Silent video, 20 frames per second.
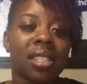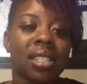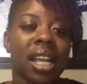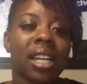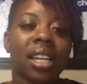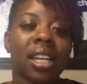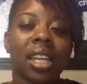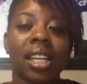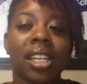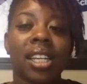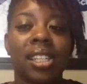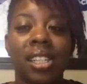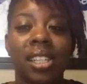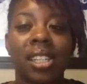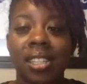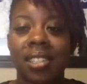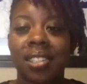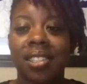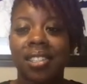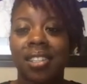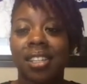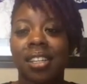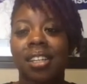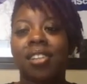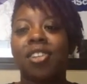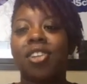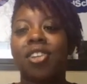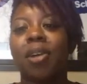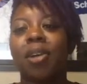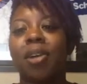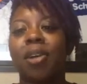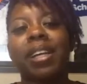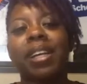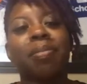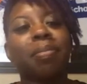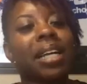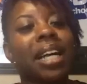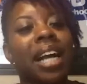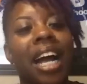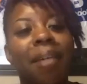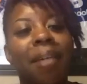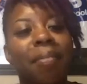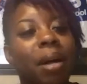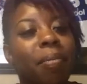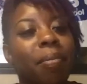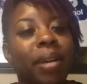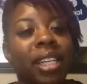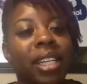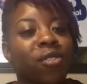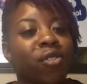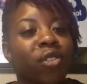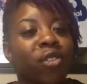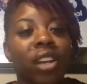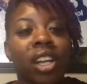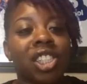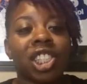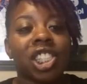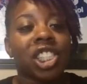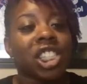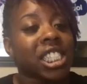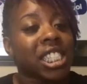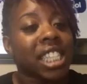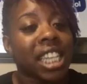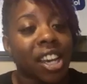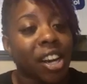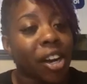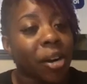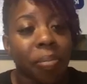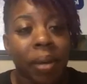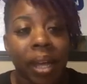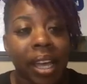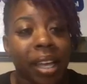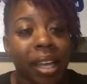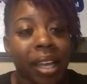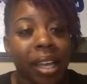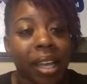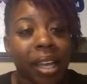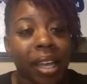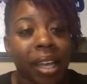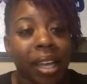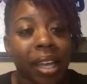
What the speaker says: they need us. You're gonna make me call my best friend. Look, she just had her baby.